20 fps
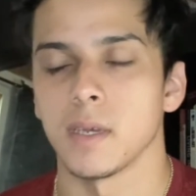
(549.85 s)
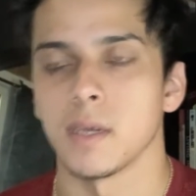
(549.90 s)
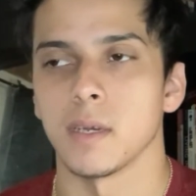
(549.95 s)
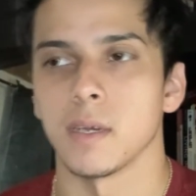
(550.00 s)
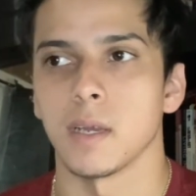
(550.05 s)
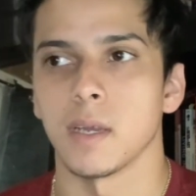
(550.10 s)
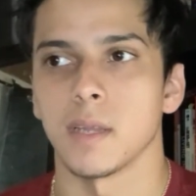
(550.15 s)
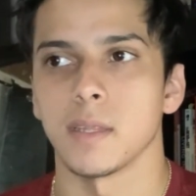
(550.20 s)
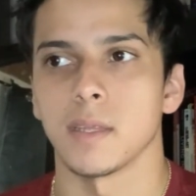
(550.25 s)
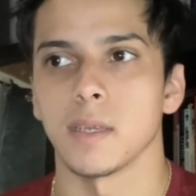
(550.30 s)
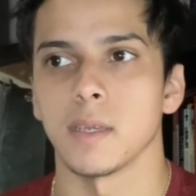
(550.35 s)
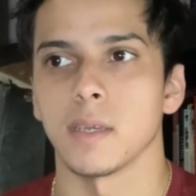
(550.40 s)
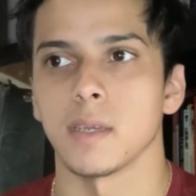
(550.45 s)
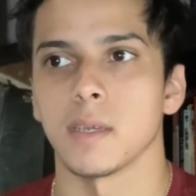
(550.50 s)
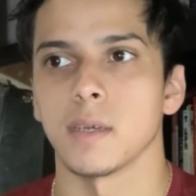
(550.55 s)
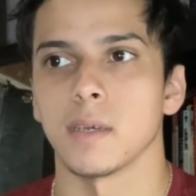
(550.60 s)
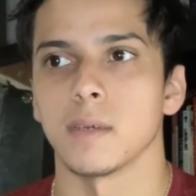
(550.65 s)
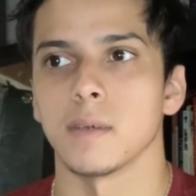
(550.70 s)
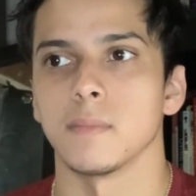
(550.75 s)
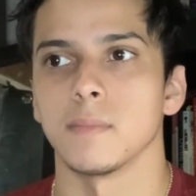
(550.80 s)
I think
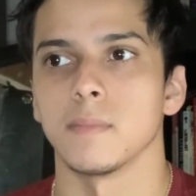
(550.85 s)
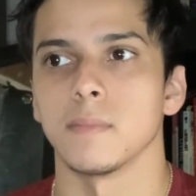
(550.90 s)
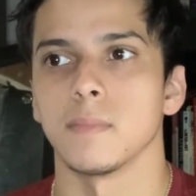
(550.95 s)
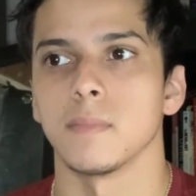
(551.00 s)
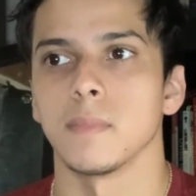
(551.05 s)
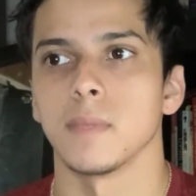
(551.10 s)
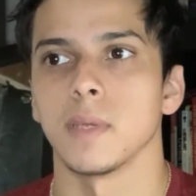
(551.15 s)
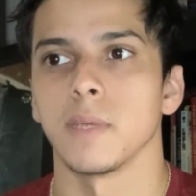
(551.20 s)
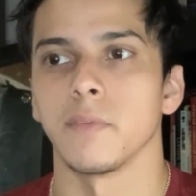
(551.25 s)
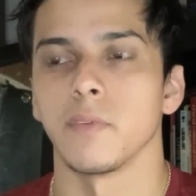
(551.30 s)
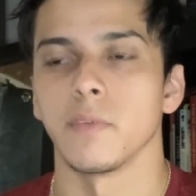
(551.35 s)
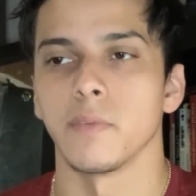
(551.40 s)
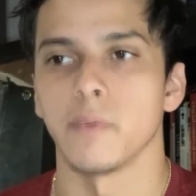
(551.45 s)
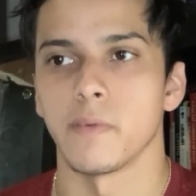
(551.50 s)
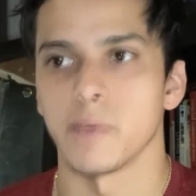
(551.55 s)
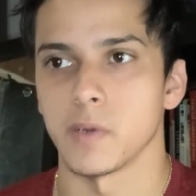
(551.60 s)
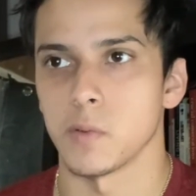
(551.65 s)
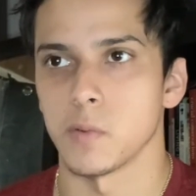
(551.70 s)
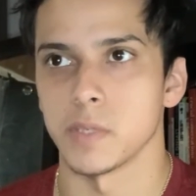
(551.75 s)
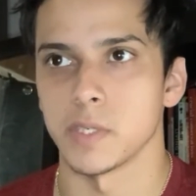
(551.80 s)
if you've
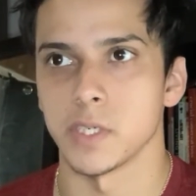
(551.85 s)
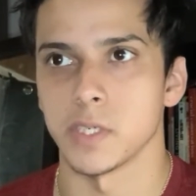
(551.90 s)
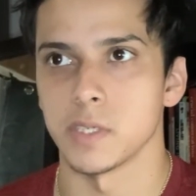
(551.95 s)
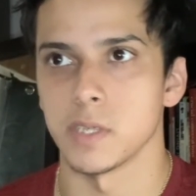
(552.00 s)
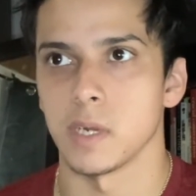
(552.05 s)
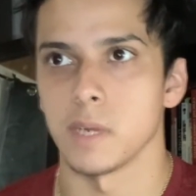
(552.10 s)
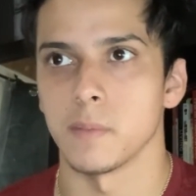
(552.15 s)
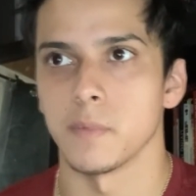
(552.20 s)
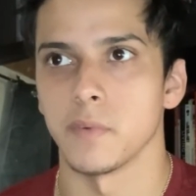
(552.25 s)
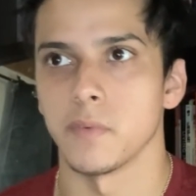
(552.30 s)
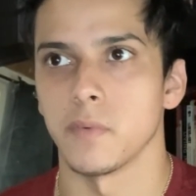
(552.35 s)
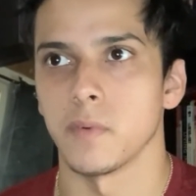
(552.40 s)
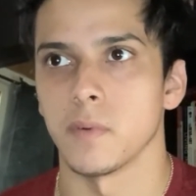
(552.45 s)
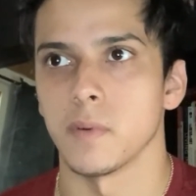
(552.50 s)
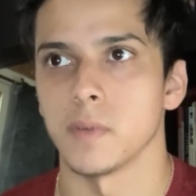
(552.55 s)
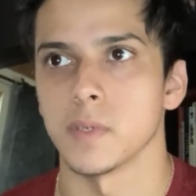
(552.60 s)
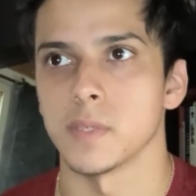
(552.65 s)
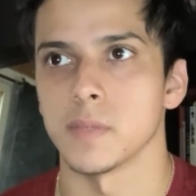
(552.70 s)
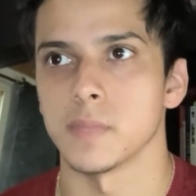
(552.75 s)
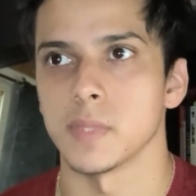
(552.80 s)
ever quit your job
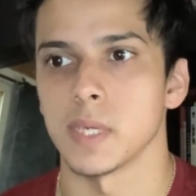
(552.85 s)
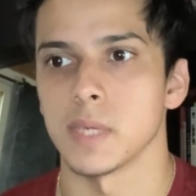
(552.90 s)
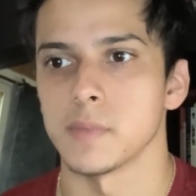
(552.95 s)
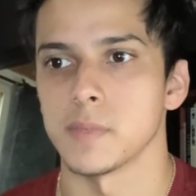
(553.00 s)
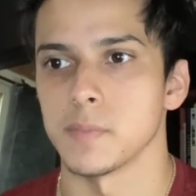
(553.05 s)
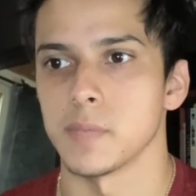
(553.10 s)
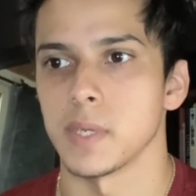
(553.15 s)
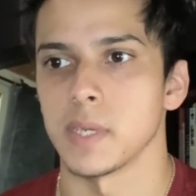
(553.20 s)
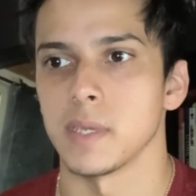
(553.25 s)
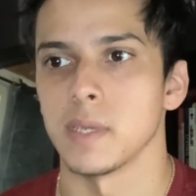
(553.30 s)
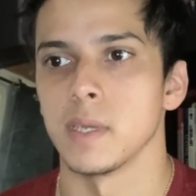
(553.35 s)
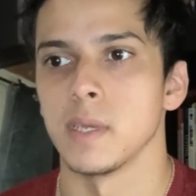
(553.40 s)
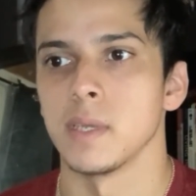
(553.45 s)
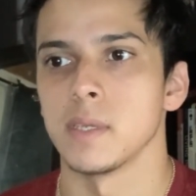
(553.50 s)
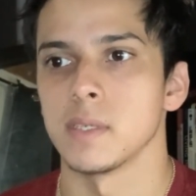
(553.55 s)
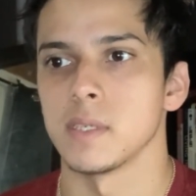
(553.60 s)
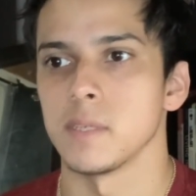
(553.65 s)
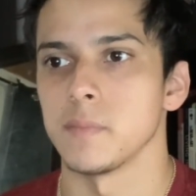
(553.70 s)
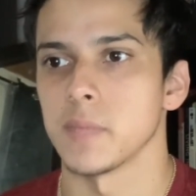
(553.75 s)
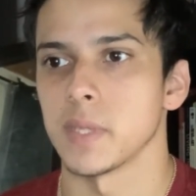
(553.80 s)
before, sometimes it might
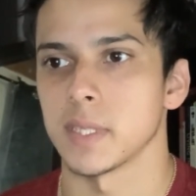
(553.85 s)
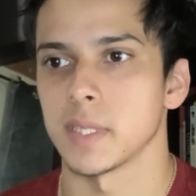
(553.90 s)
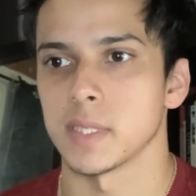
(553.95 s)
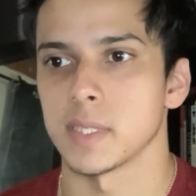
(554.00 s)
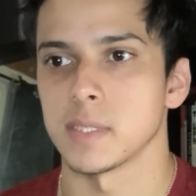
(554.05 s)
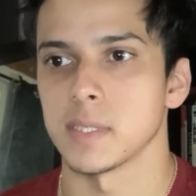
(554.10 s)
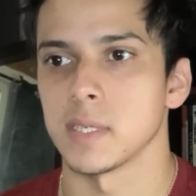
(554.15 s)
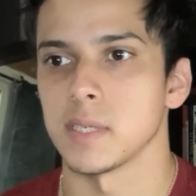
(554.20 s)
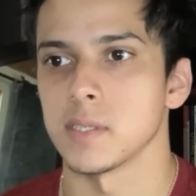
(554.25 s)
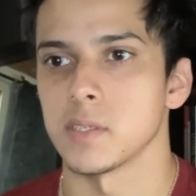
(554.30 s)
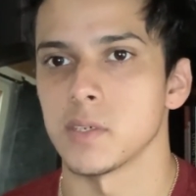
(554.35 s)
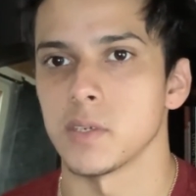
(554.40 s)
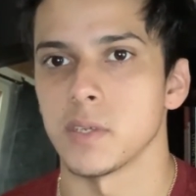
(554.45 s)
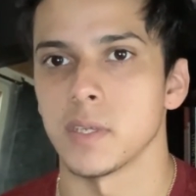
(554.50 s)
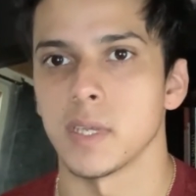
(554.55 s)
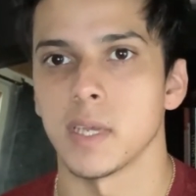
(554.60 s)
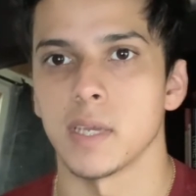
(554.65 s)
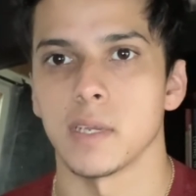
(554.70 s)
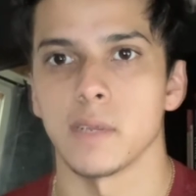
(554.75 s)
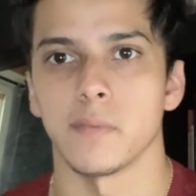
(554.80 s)
seem like that's the answer
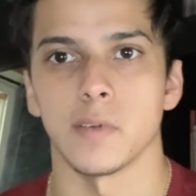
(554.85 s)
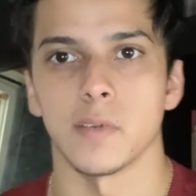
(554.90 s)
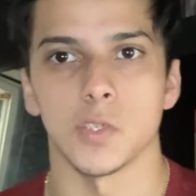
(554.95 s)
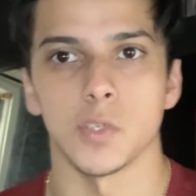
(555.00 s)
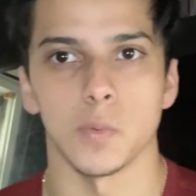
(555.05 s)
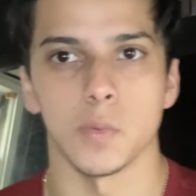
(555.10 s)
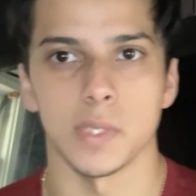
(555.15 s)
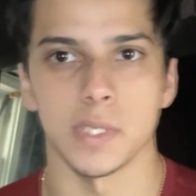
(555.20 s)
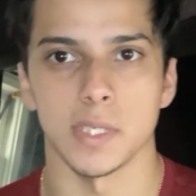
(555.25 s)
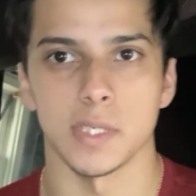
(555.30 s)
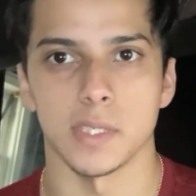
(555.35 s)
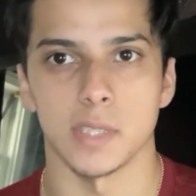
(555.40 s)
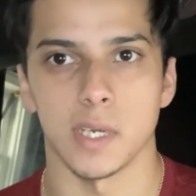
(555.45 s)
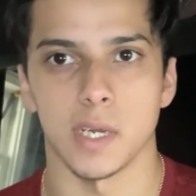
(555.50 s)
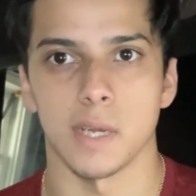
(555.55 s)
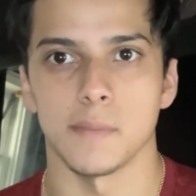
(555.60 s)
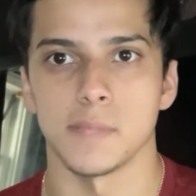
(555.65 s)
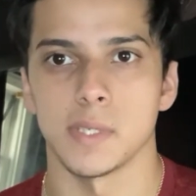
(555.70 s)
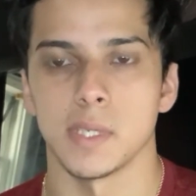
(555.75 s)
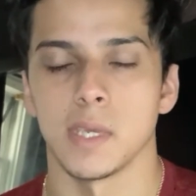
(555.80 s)
again. If you're switching
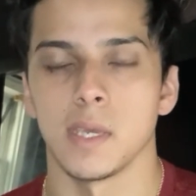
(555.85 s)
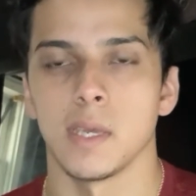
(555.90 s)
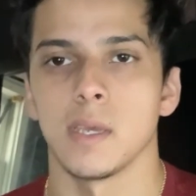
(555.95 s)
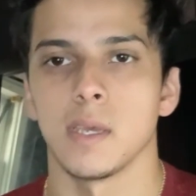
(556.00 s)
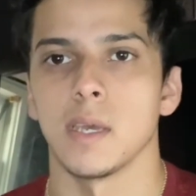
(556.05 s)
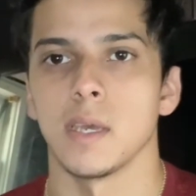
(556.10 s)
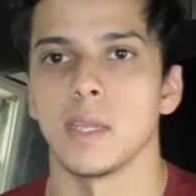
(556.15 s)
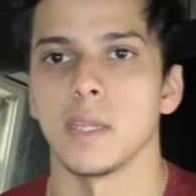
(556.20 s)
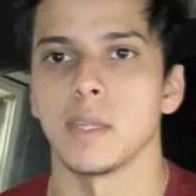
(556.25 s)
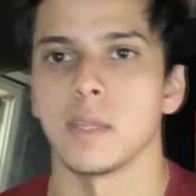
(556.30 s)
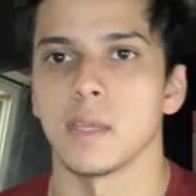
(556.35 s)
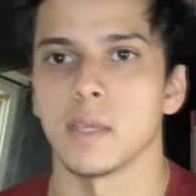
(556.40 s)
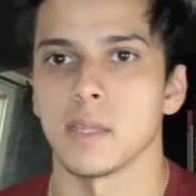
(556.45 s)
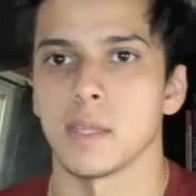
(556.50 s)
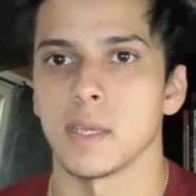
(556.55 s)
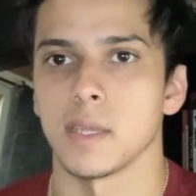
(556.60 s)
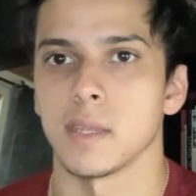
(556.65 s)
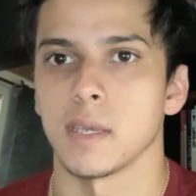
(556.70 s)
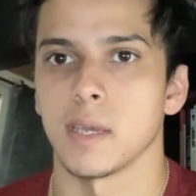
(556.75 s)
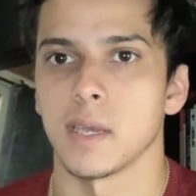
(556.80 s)
jobs, anything
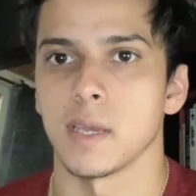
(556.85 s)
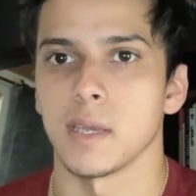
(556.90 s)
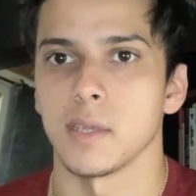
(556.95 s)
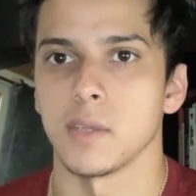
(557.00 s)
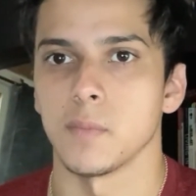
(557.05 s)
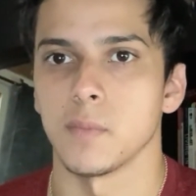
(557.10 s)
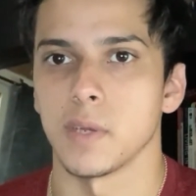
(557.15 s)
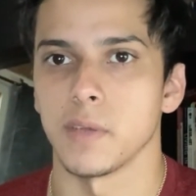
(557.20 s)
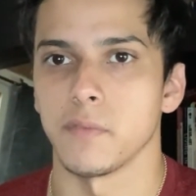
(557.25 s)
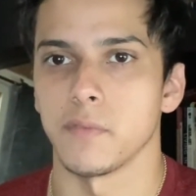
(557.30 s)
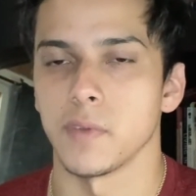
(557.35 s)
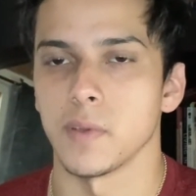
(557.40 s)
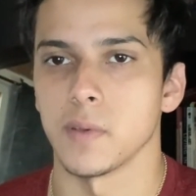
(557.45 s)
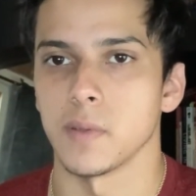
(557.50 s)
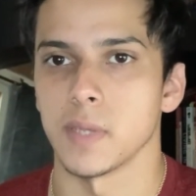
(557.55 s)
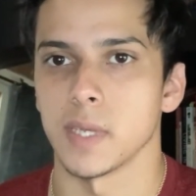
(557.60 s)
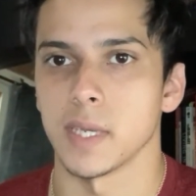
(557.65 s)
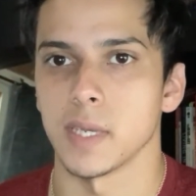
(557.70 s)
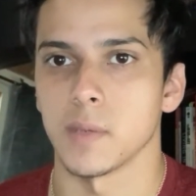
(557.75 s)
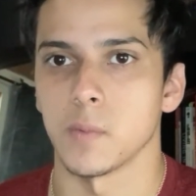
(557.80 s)
like that, you might feel
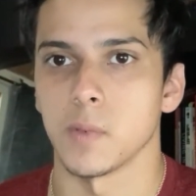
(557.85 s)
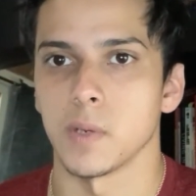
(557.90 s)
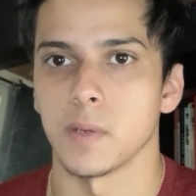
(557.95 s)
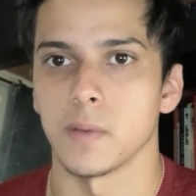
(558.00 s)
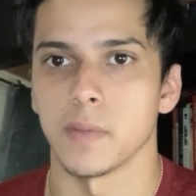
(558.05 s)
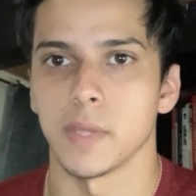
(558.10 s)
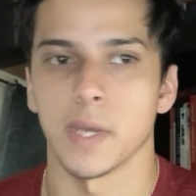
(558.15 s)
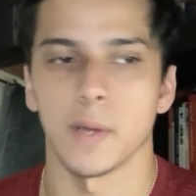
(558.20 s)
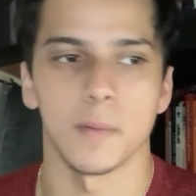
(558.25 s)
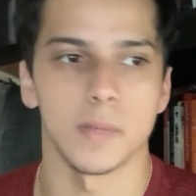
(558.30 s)
like, well, the